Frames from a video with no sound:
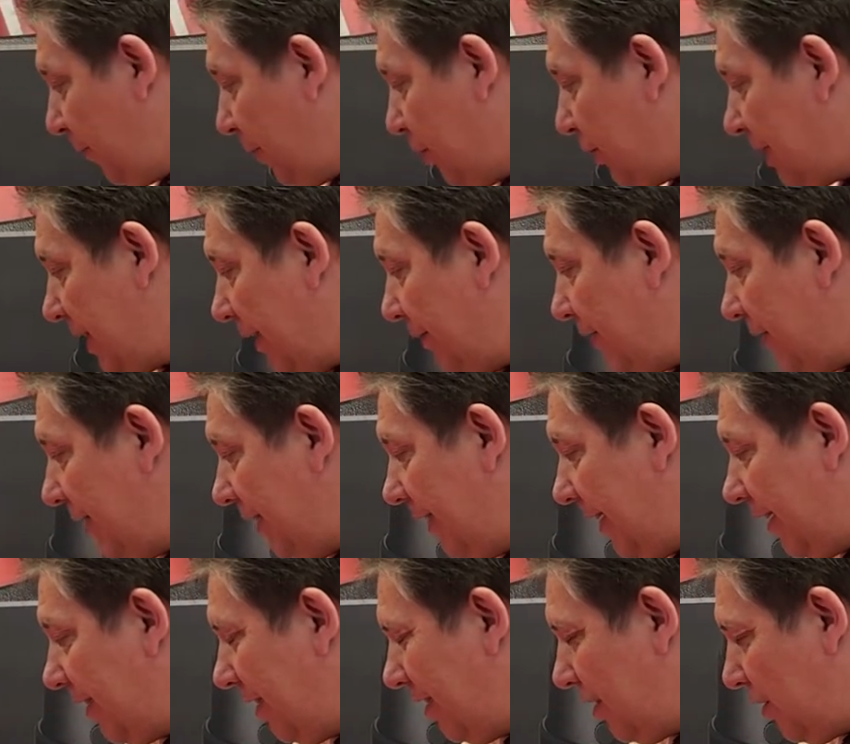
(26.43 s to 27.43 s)
to
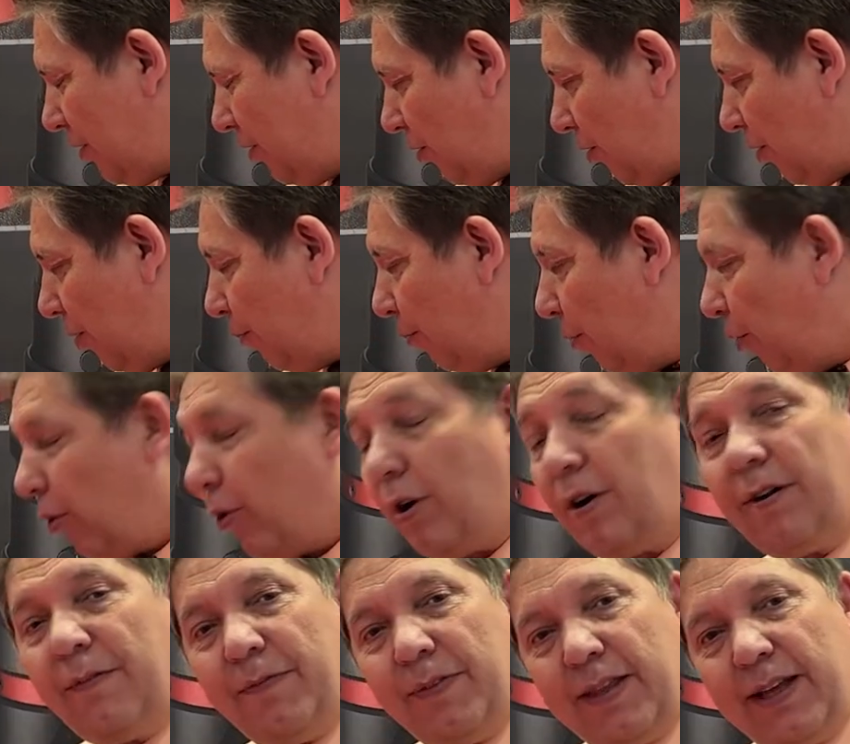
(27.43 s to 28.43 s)
1700 or
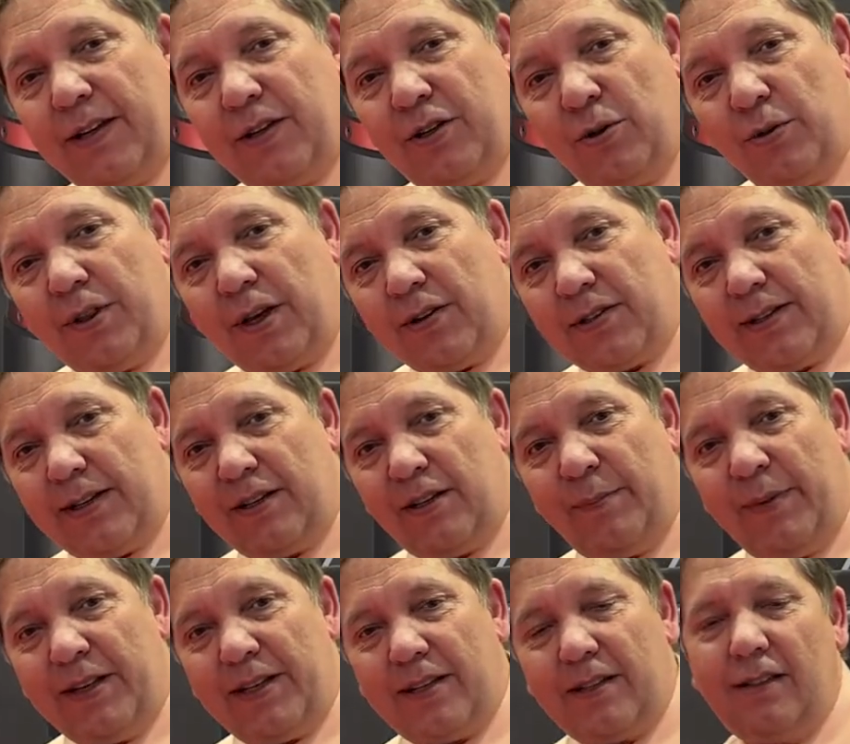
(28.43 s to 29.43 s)
more than 2000
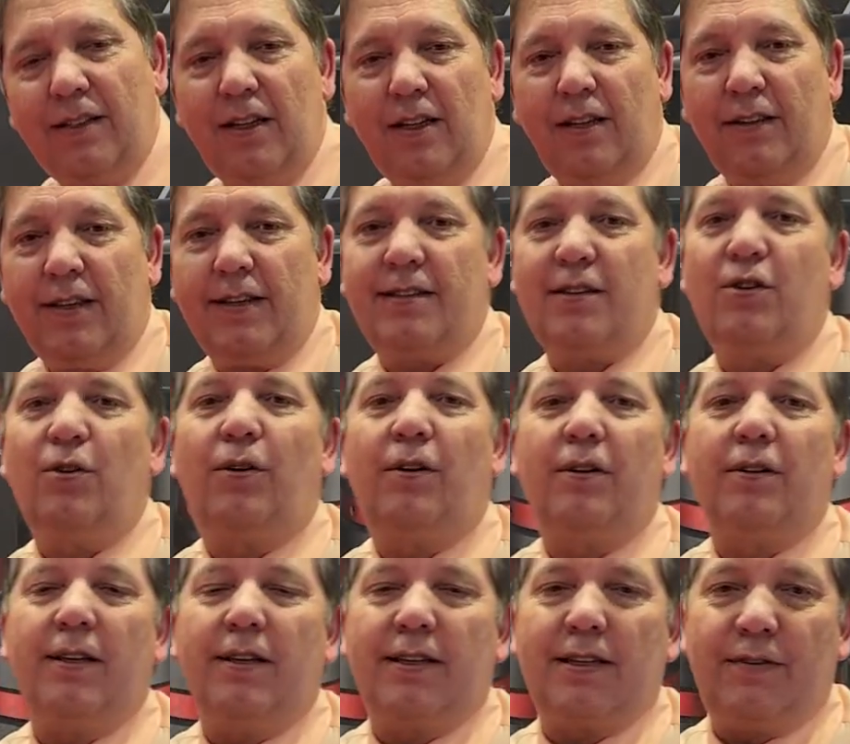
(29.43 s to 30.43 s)
nanometer. This is
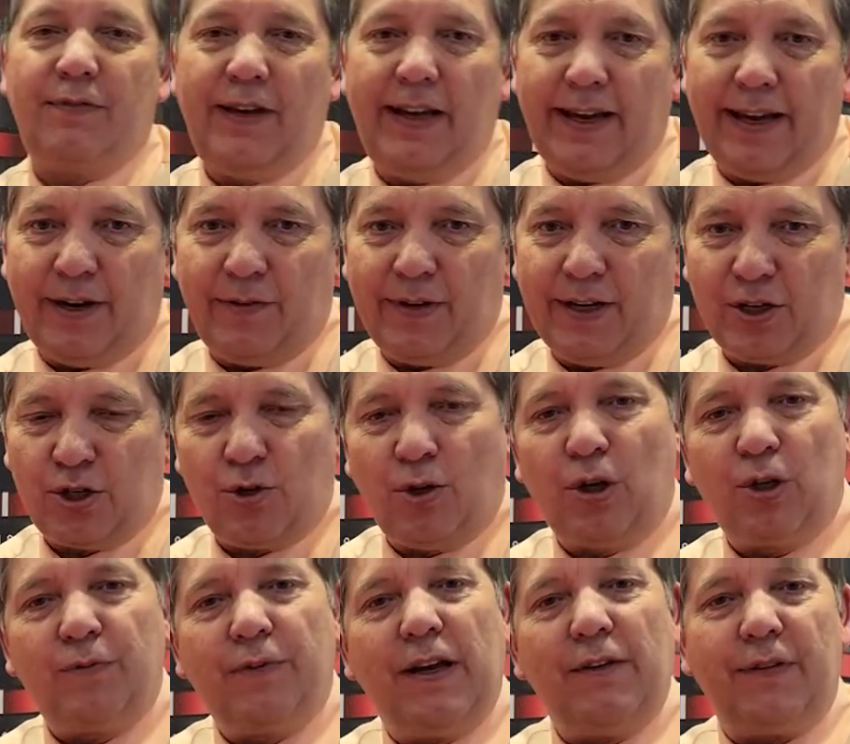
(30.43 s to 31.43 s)
called the SWIR area,
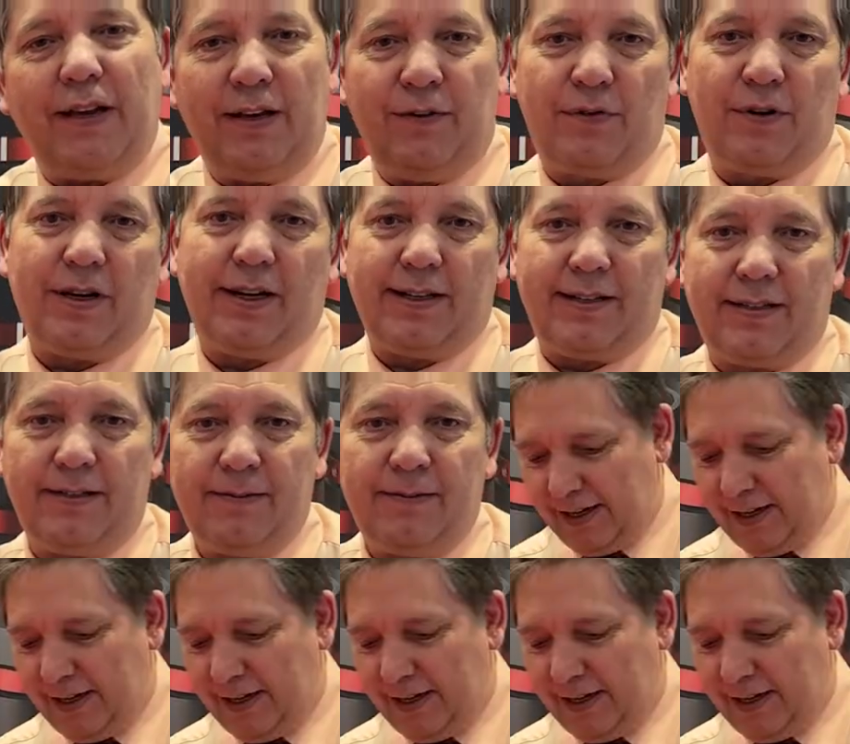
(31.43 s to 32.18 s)
shortwave infrared.